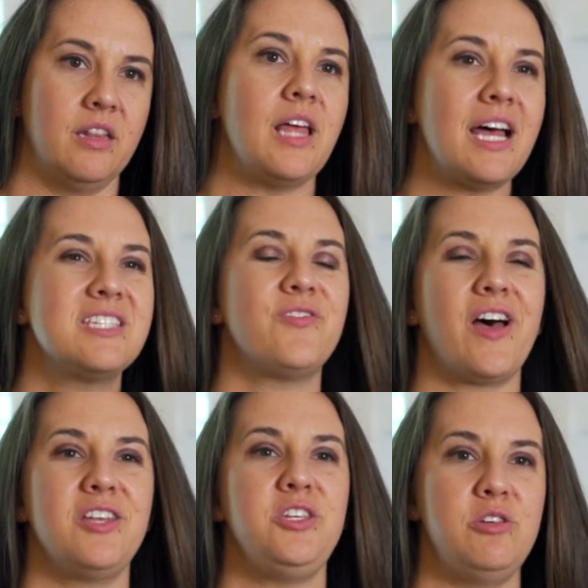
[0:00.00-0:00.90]
Lots of
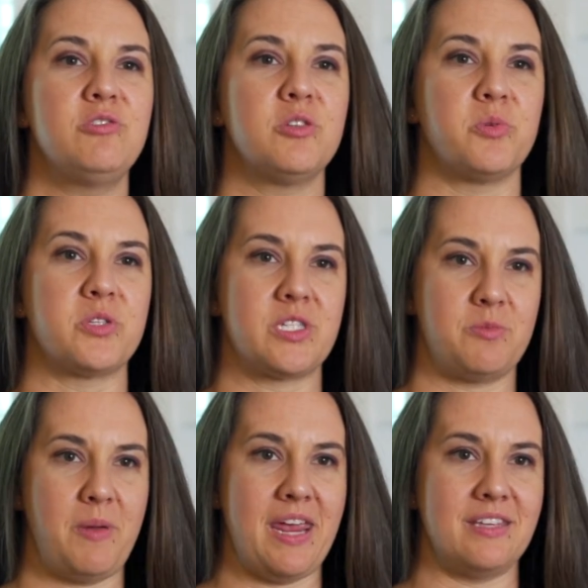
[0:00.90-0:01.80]
unusable
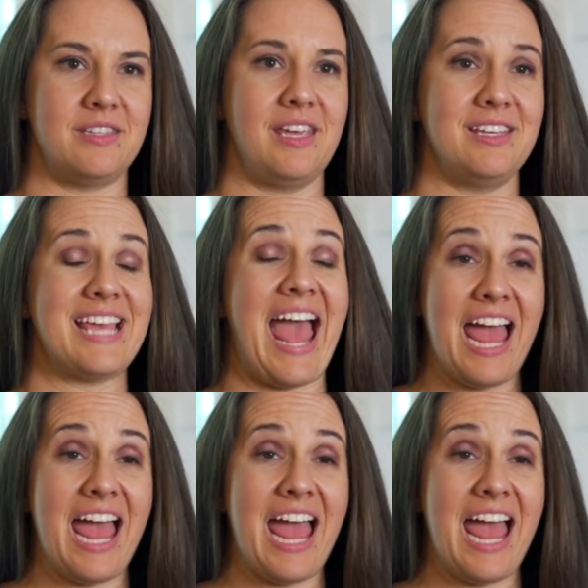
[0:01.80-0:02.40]
space is